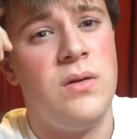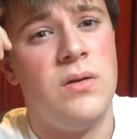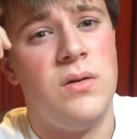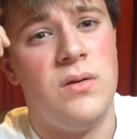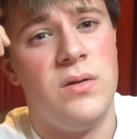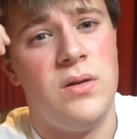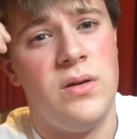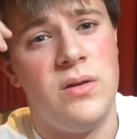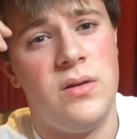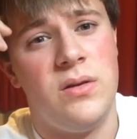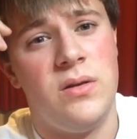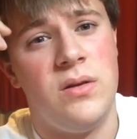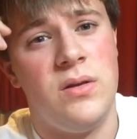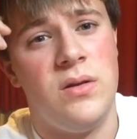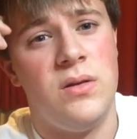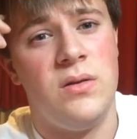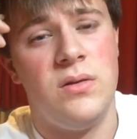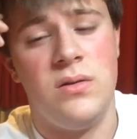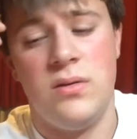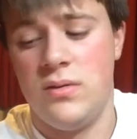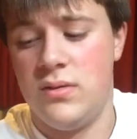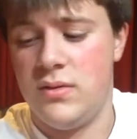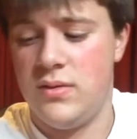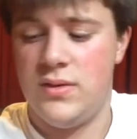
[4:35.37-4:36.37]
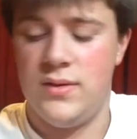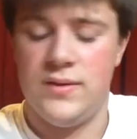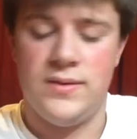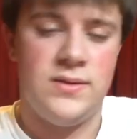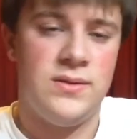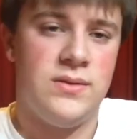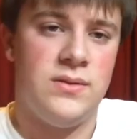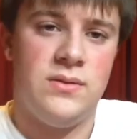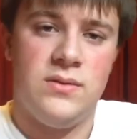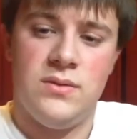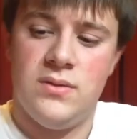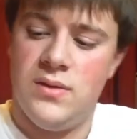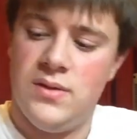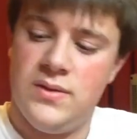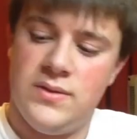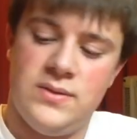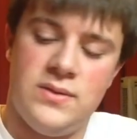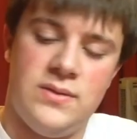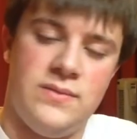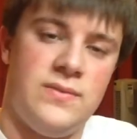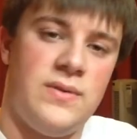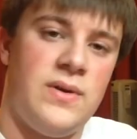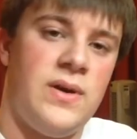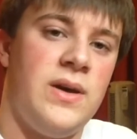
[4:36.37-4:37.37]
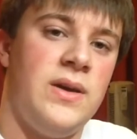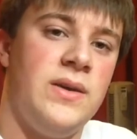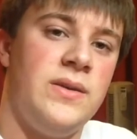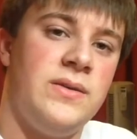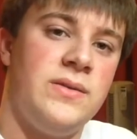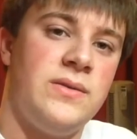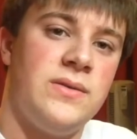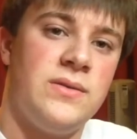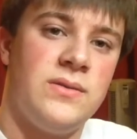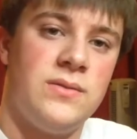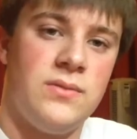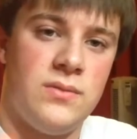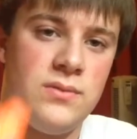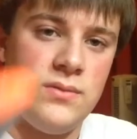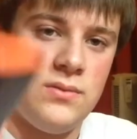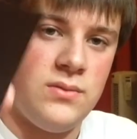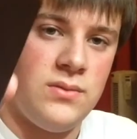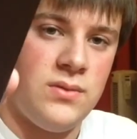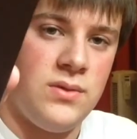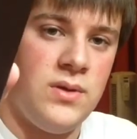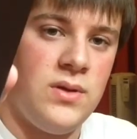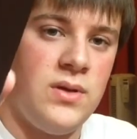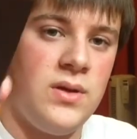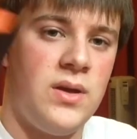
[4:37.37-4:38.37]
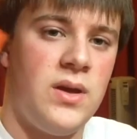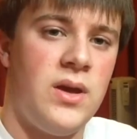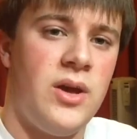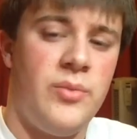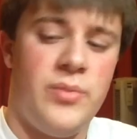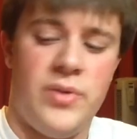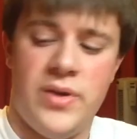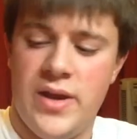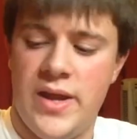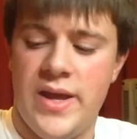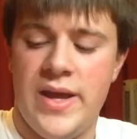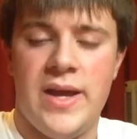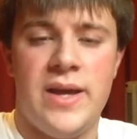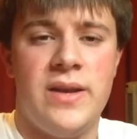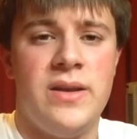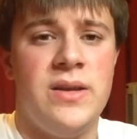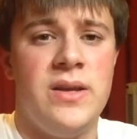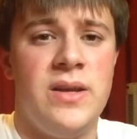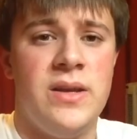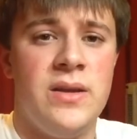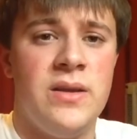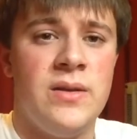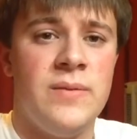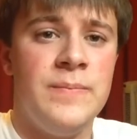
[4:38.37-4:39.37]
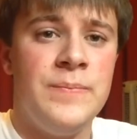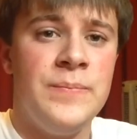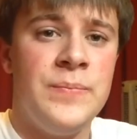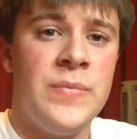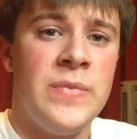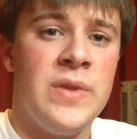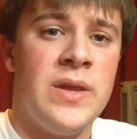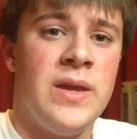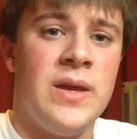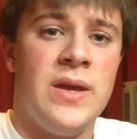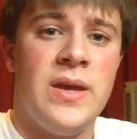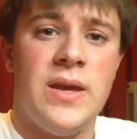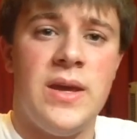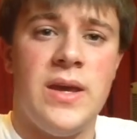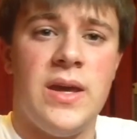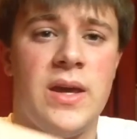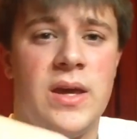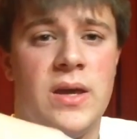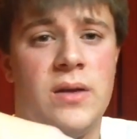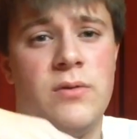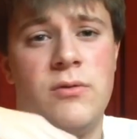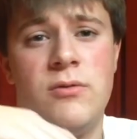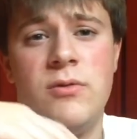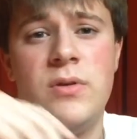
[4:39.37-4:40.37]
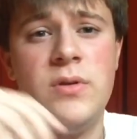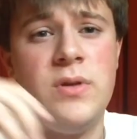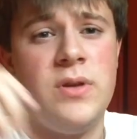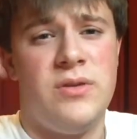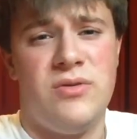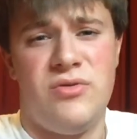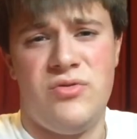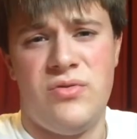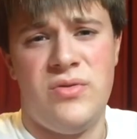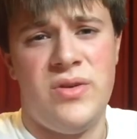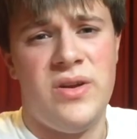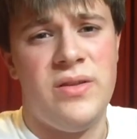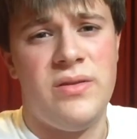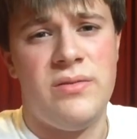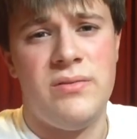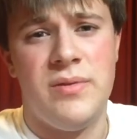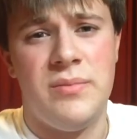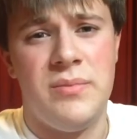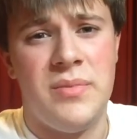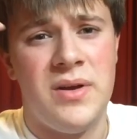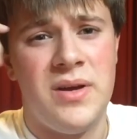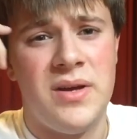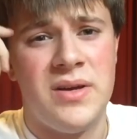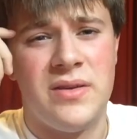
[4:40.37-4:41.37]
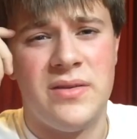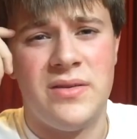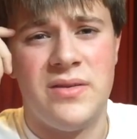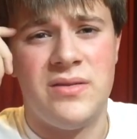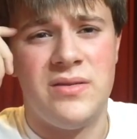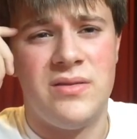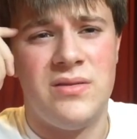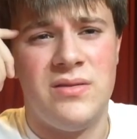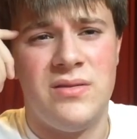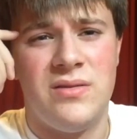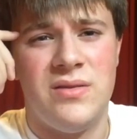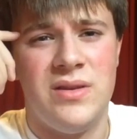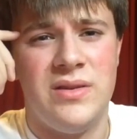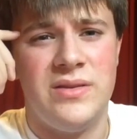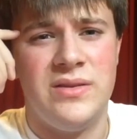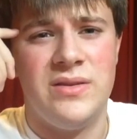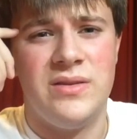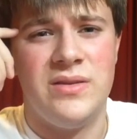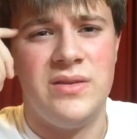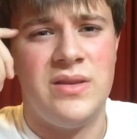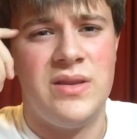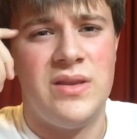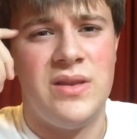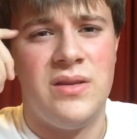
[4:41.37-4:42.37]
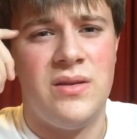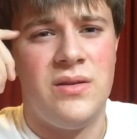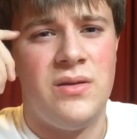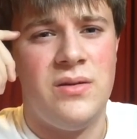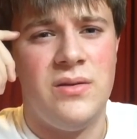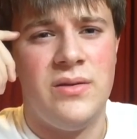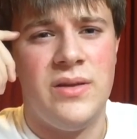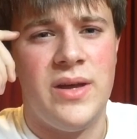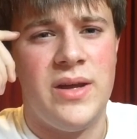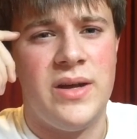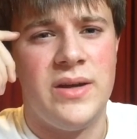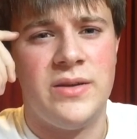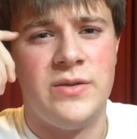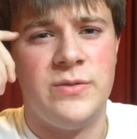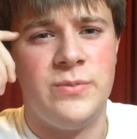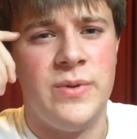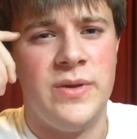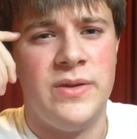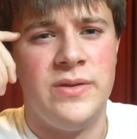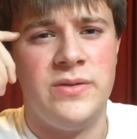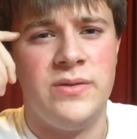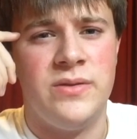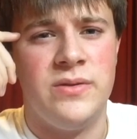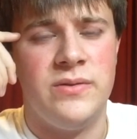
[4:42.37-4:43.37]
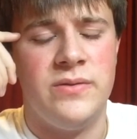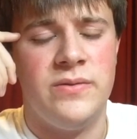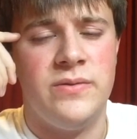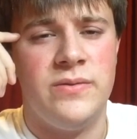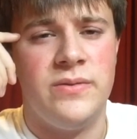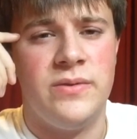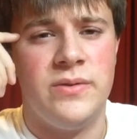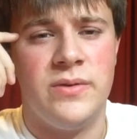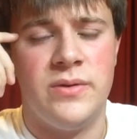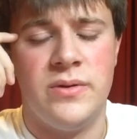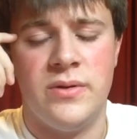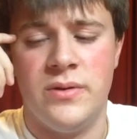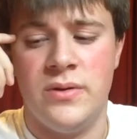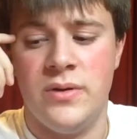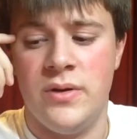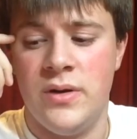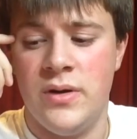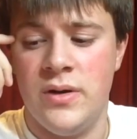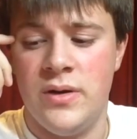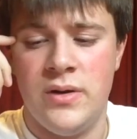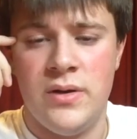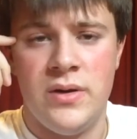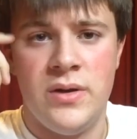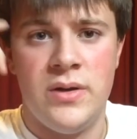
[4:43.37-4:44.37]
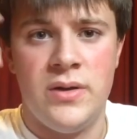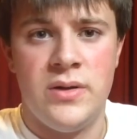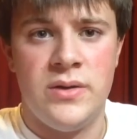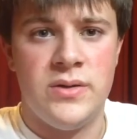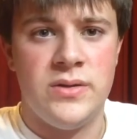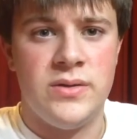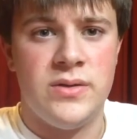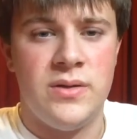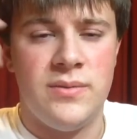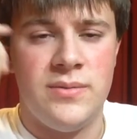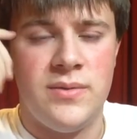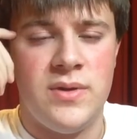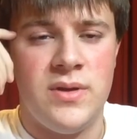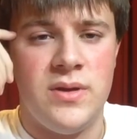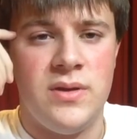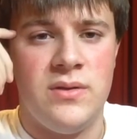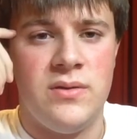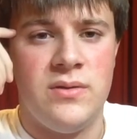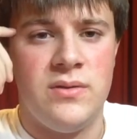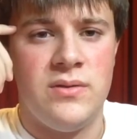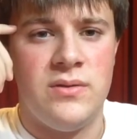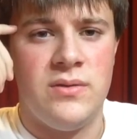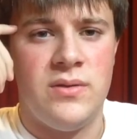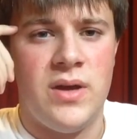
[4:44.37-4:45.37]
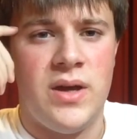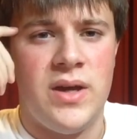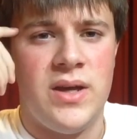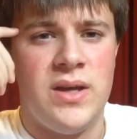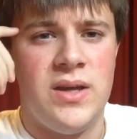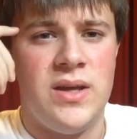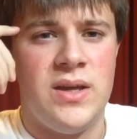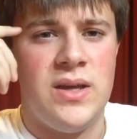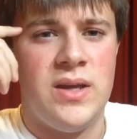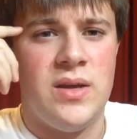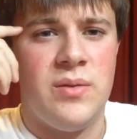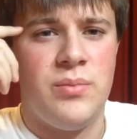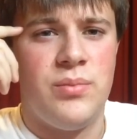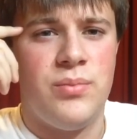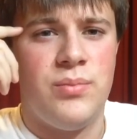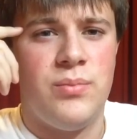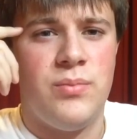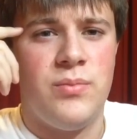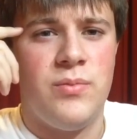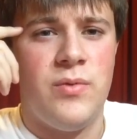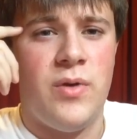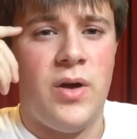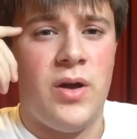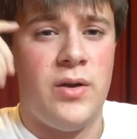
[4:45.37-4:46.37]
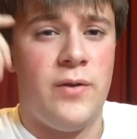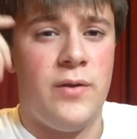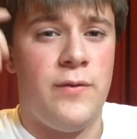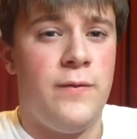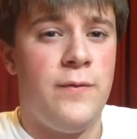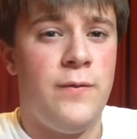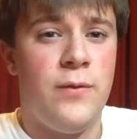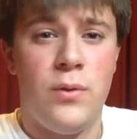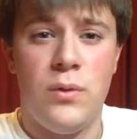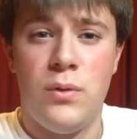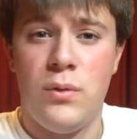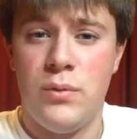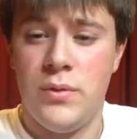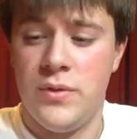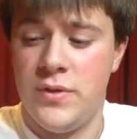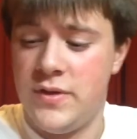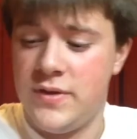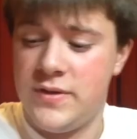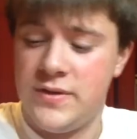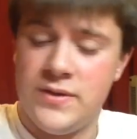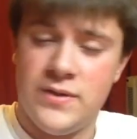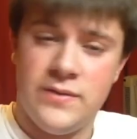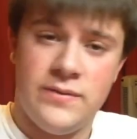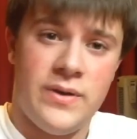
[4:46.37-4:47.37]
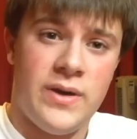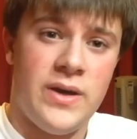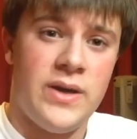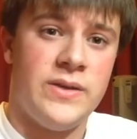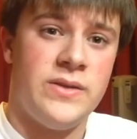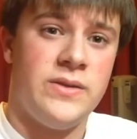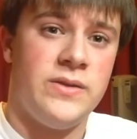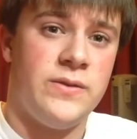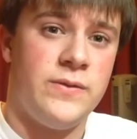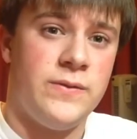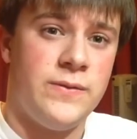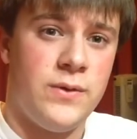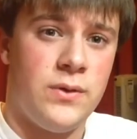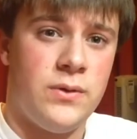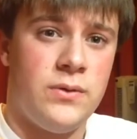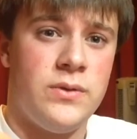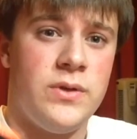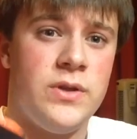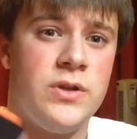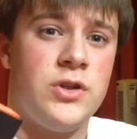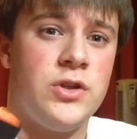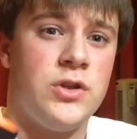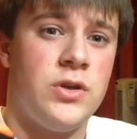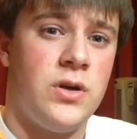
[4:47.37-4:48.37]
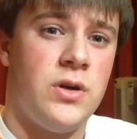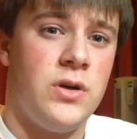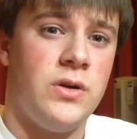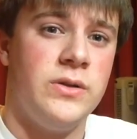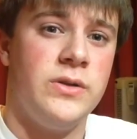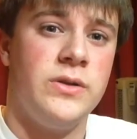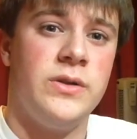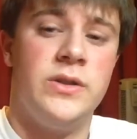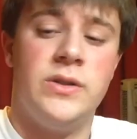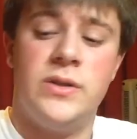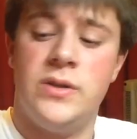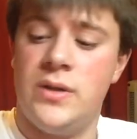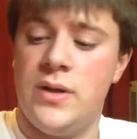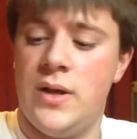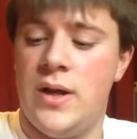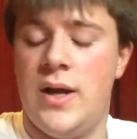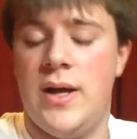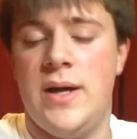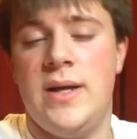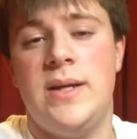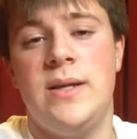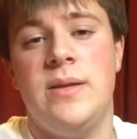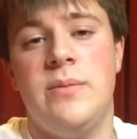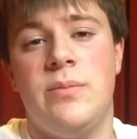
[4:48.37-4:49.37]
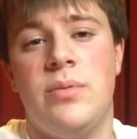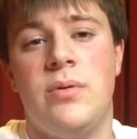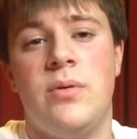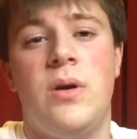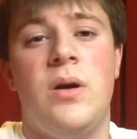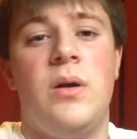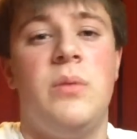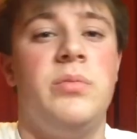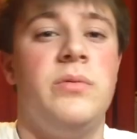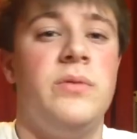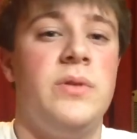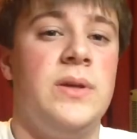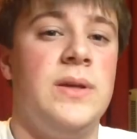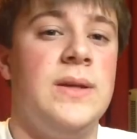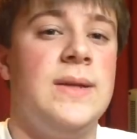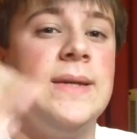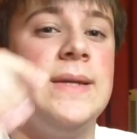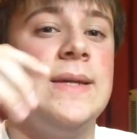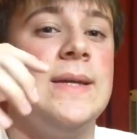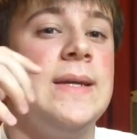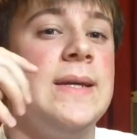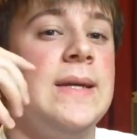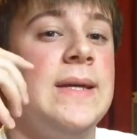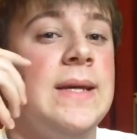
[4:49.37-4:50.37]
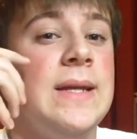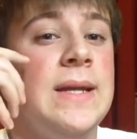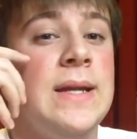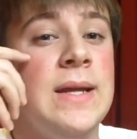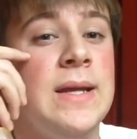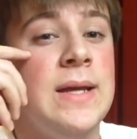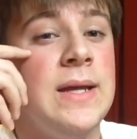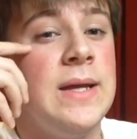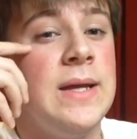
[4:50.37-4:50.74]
or anything, this this device can come in handy. And really, 23 bucks isn't all that expensive for something I can get on a full. When this device is fully charged, I can probably get